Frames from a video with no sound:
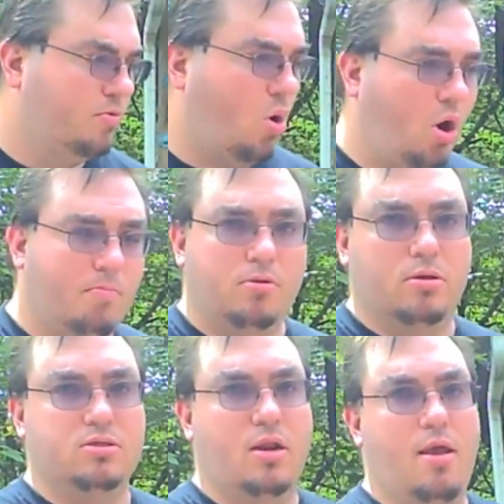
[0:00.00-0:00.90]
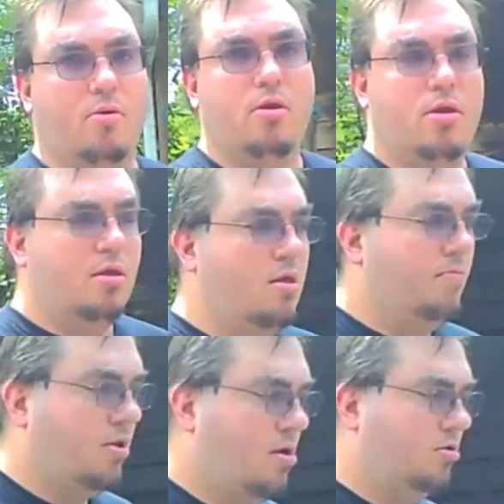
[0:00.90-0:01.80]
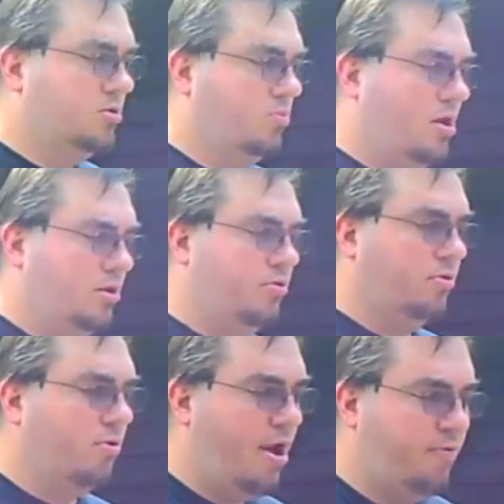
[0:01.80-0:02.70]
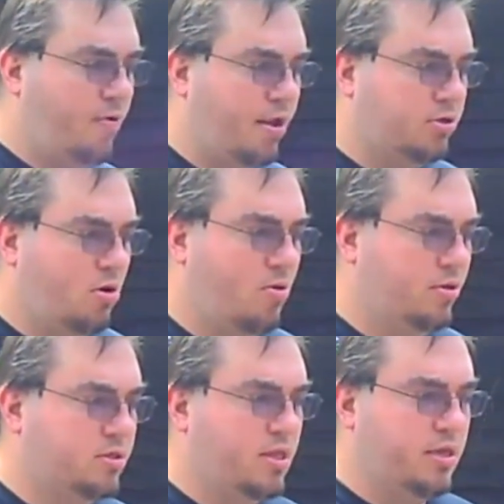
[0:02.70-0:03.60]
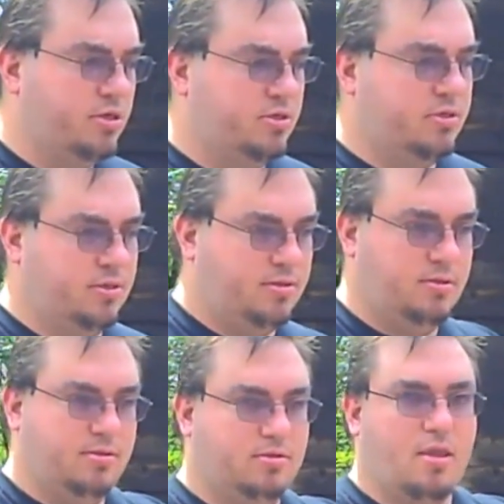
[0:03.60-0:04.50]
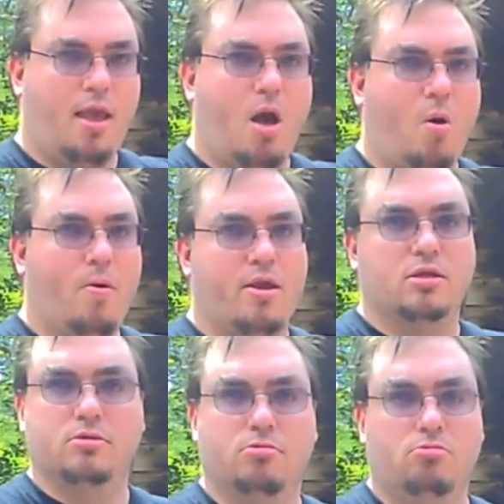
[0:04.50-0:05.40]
art books now, because when I do the graphite drawings, they always